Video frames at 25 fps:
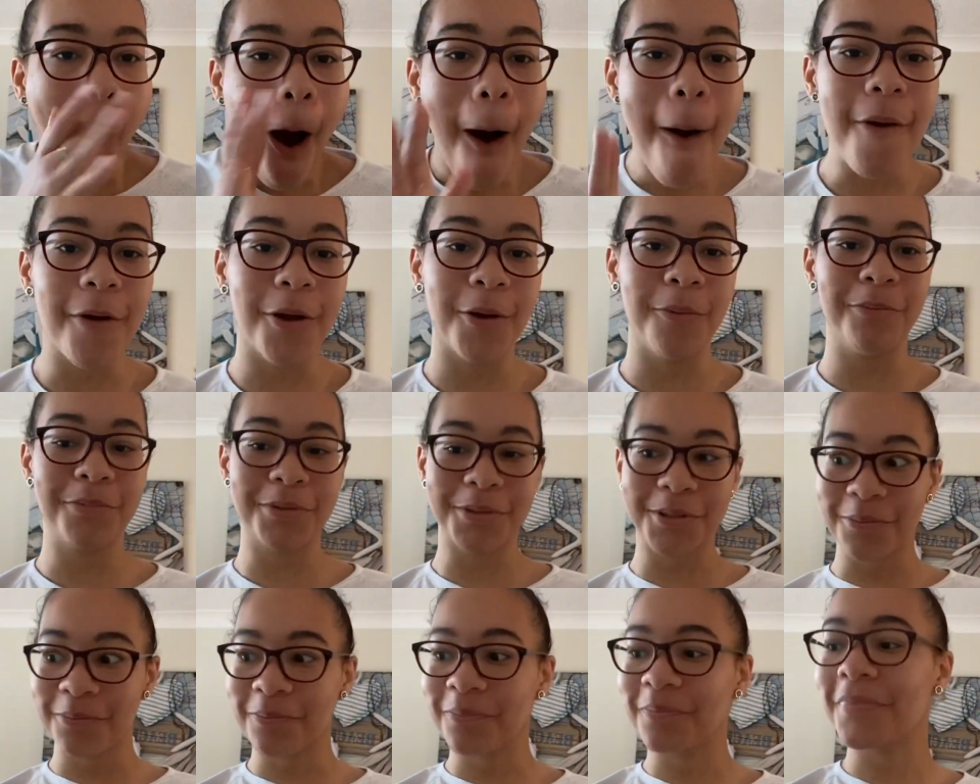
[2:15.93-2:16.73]
oops.
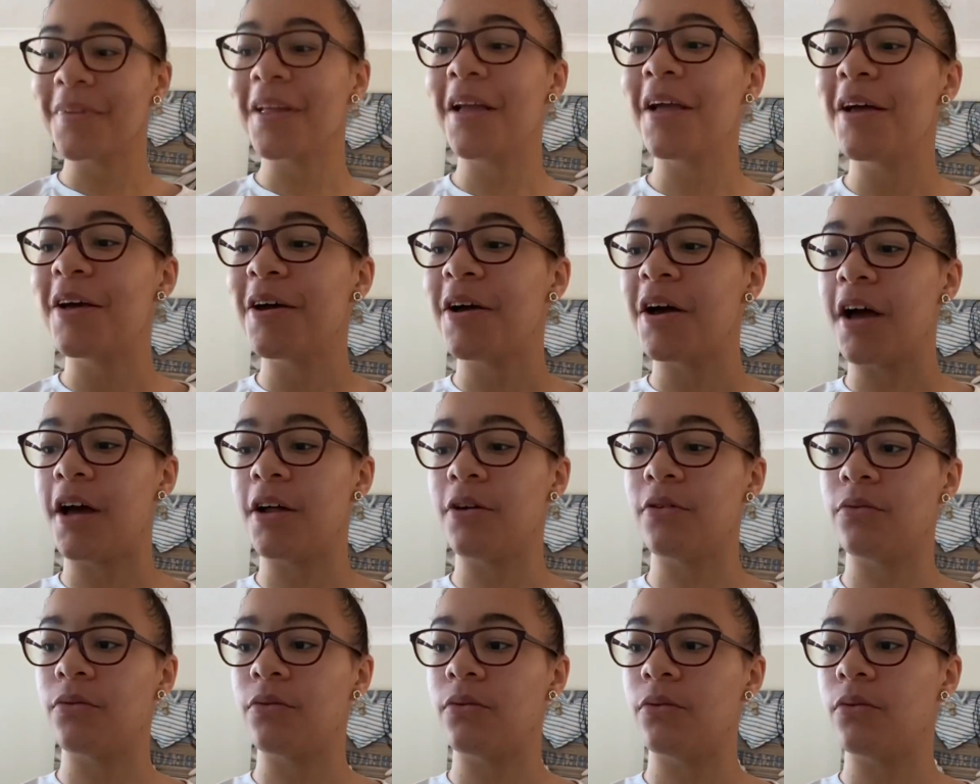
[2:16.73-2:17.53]

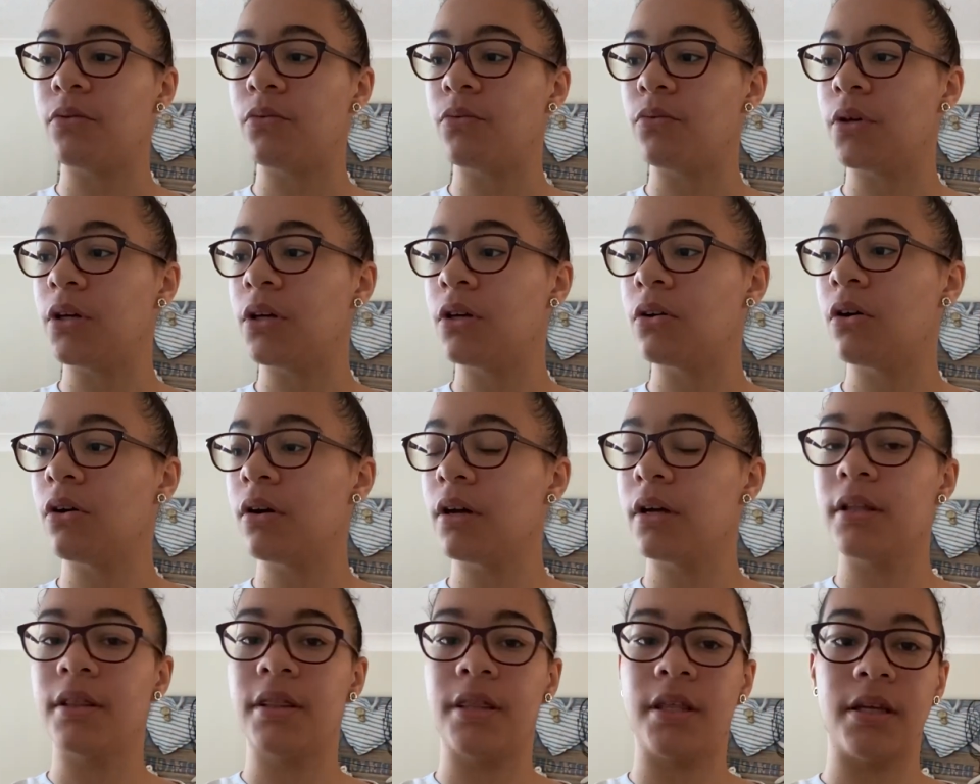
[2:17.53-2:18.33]
Um, we got
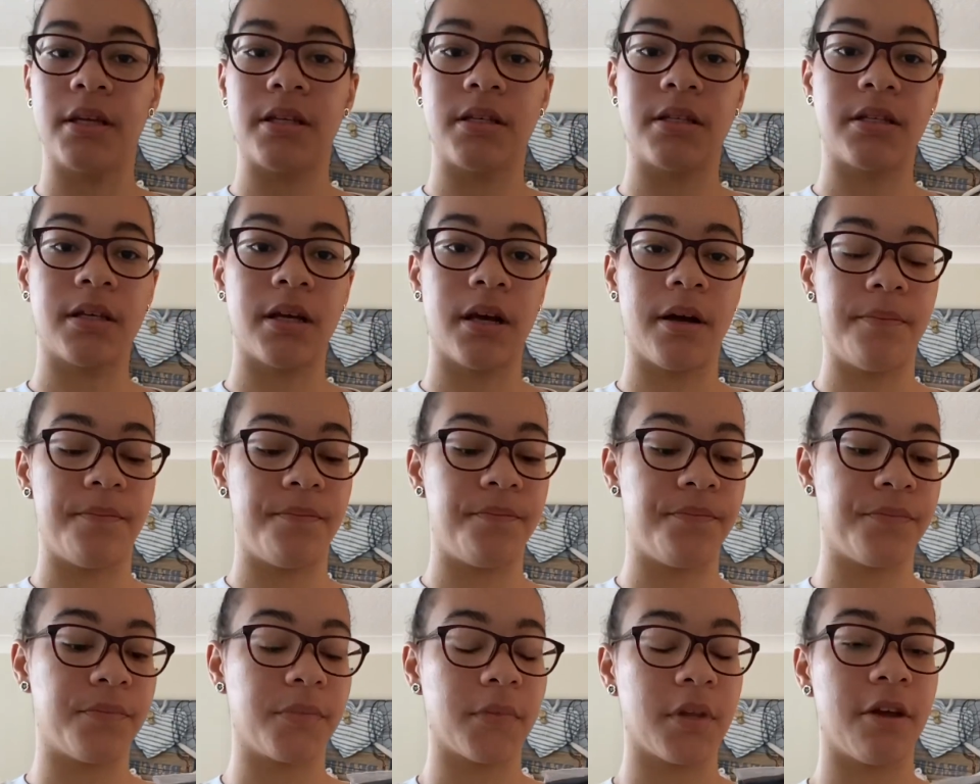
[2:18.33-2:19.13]
her this
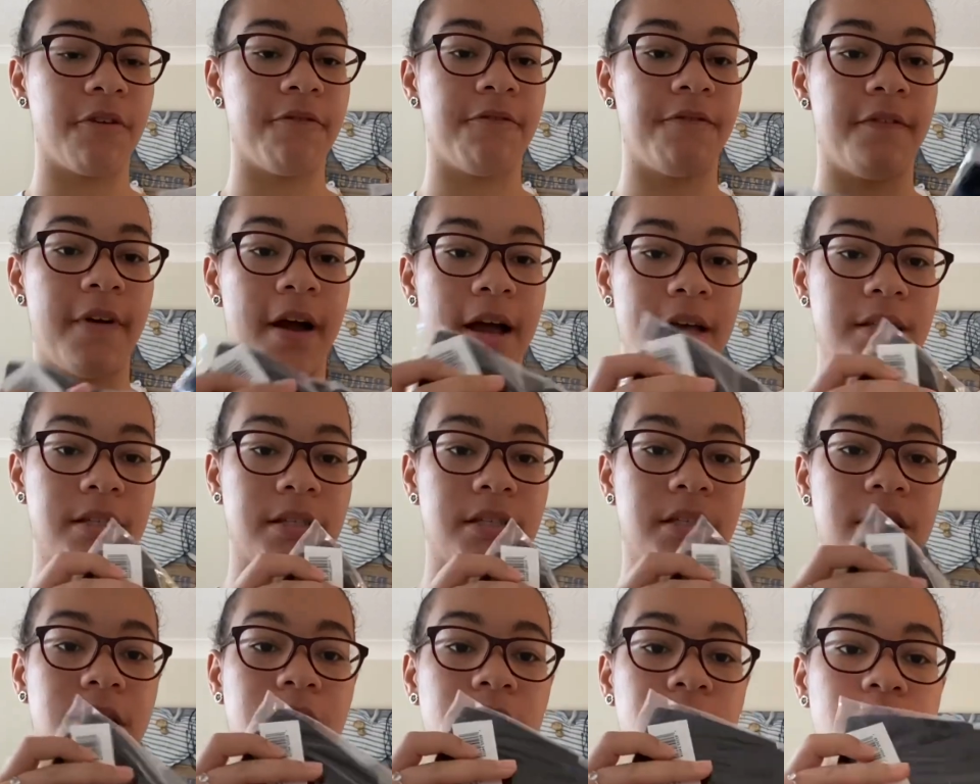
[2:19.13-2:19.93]
um, Vans
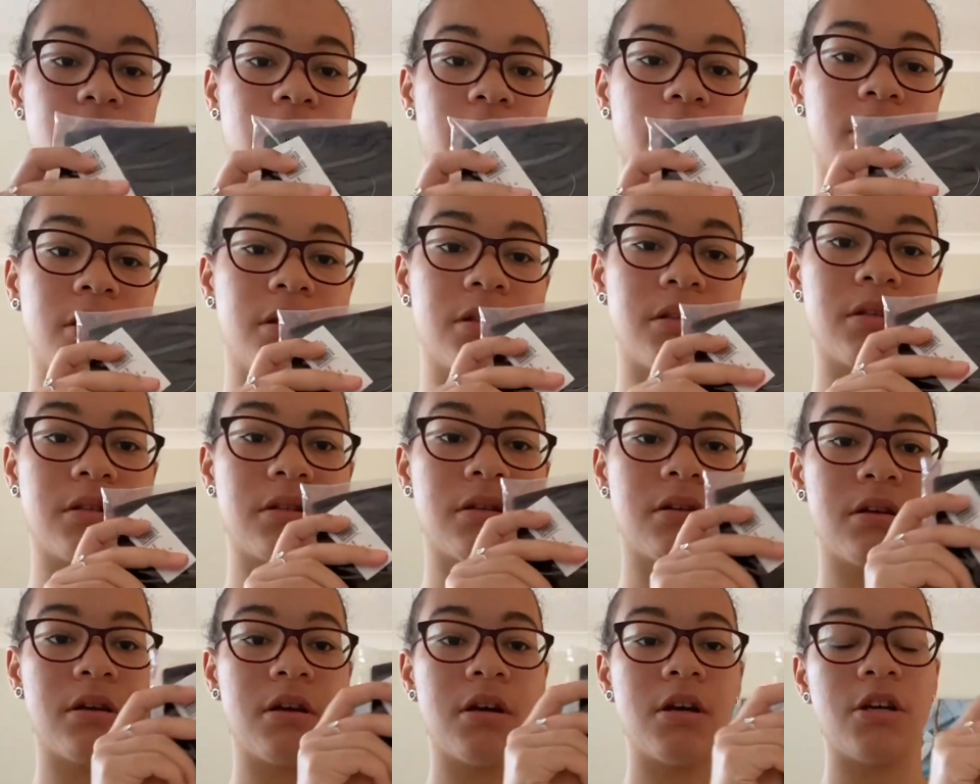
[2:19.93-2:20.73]
t-shirt.
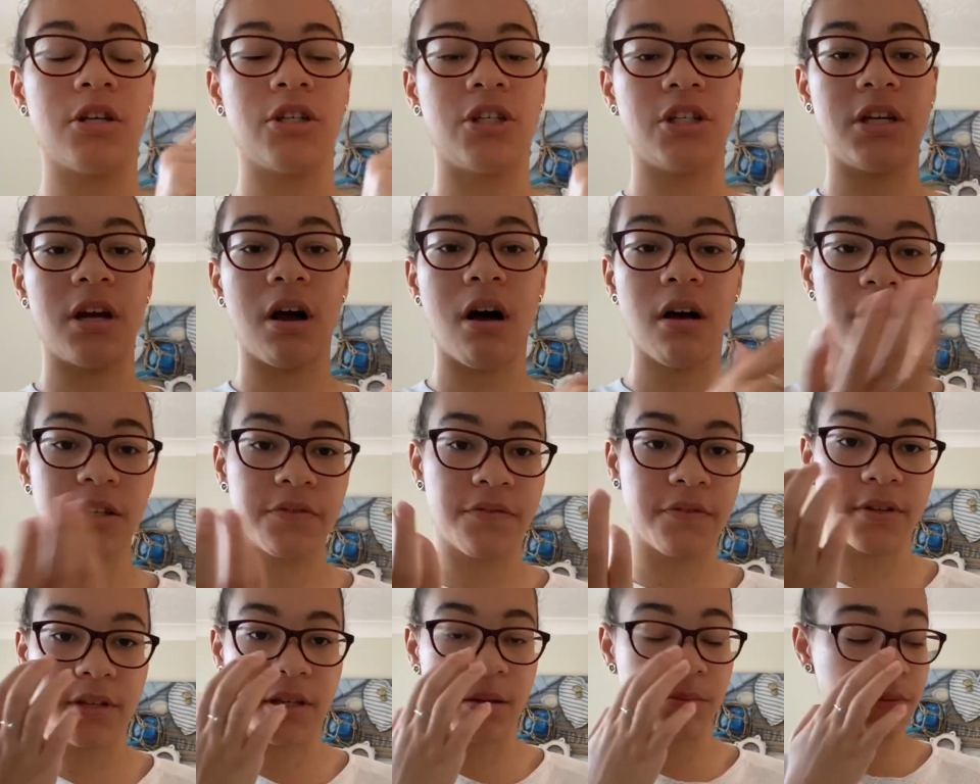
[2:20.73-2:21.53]
She asked
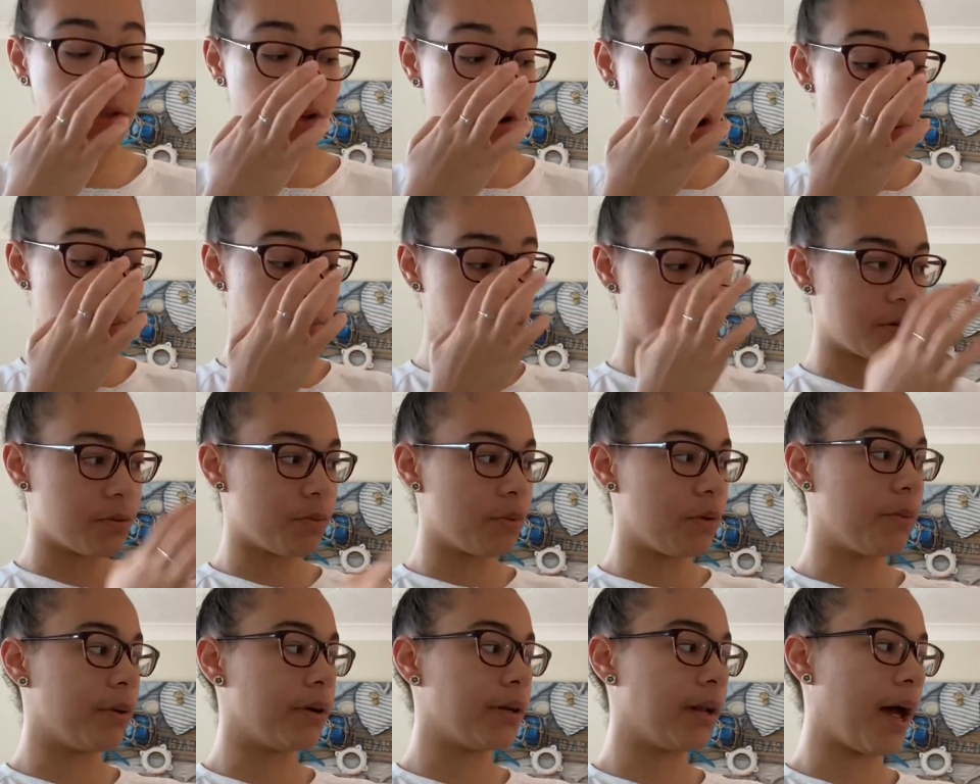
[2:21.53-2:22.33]
for some tops, so
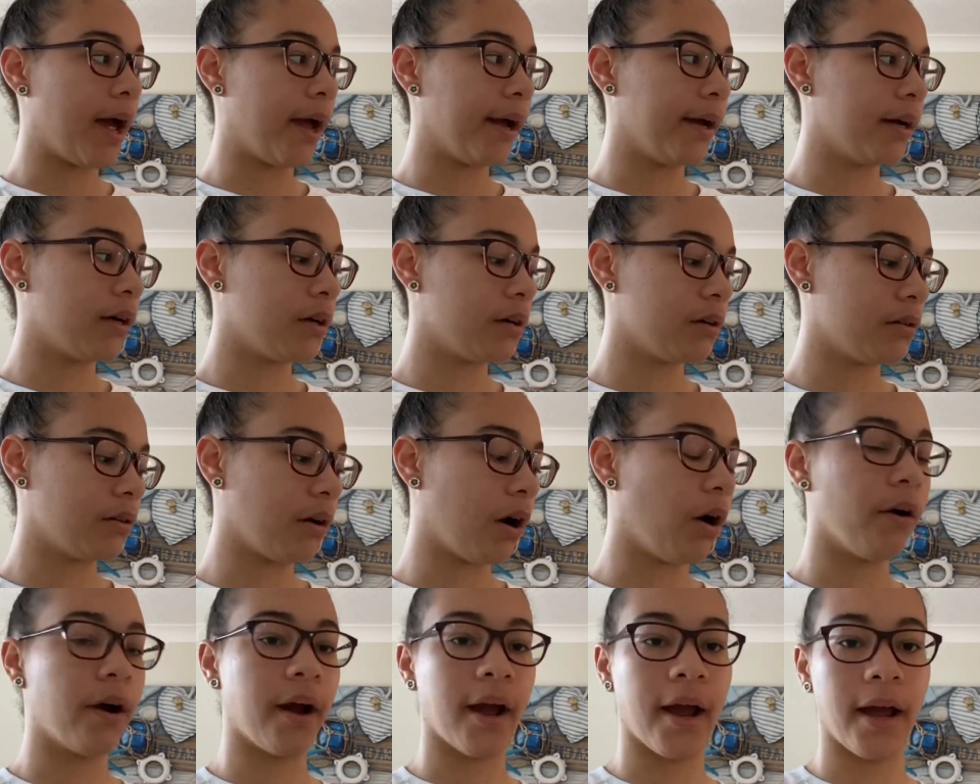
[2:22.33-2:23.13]
we were like,
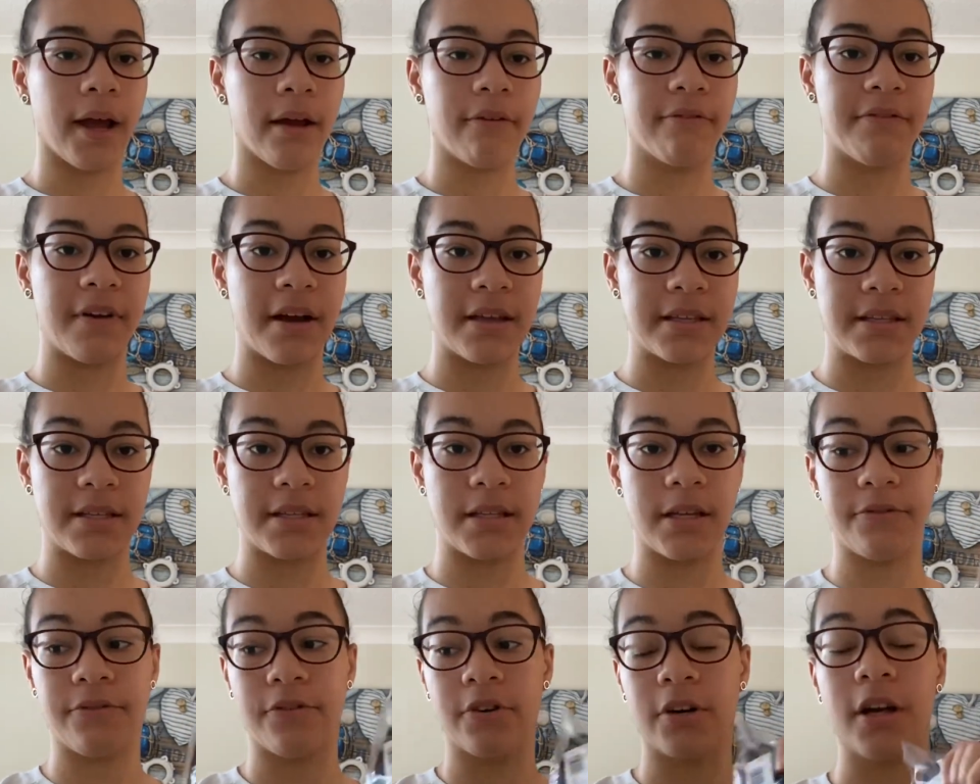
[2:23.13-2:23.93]
okay, Vans
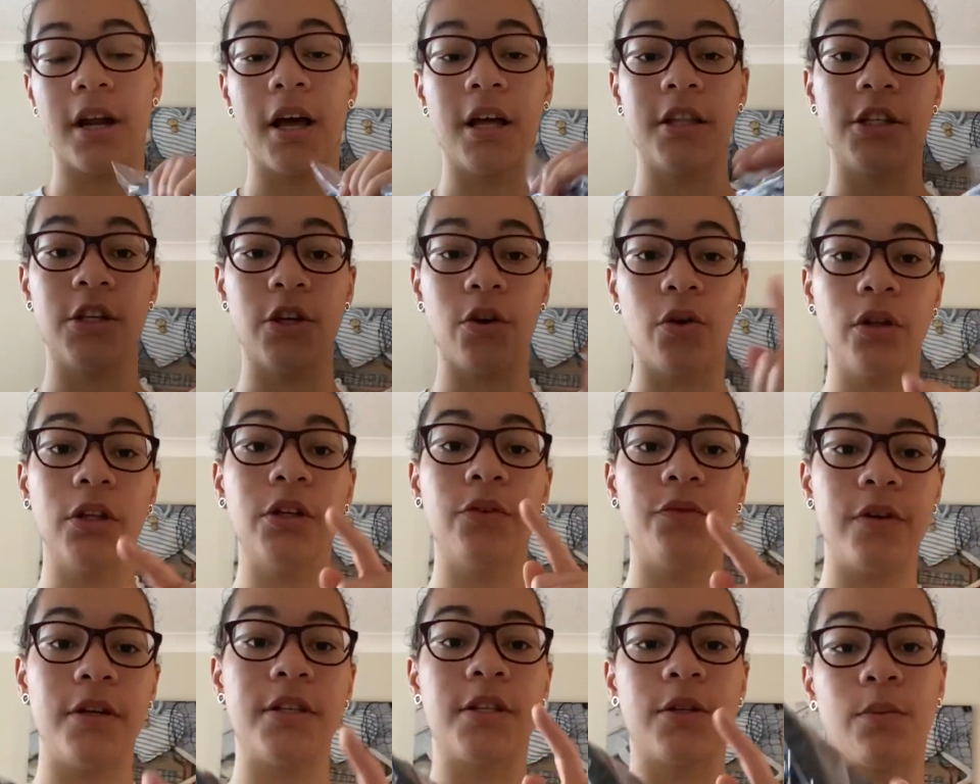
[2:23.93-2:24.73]
different. And the only
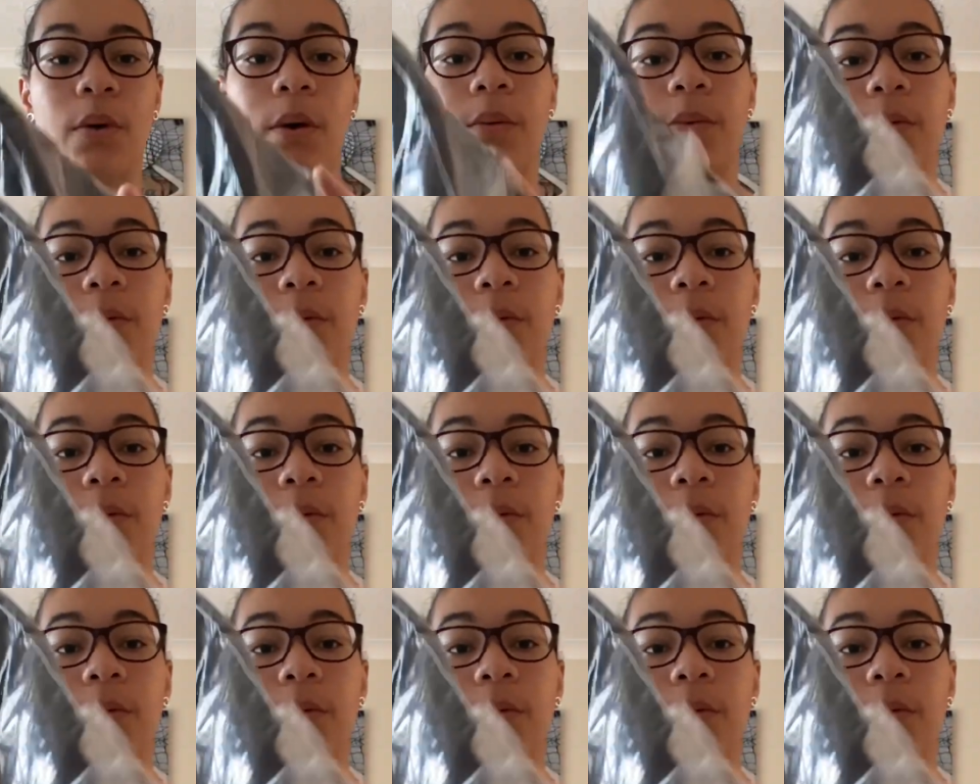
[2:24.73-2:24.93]
reason why we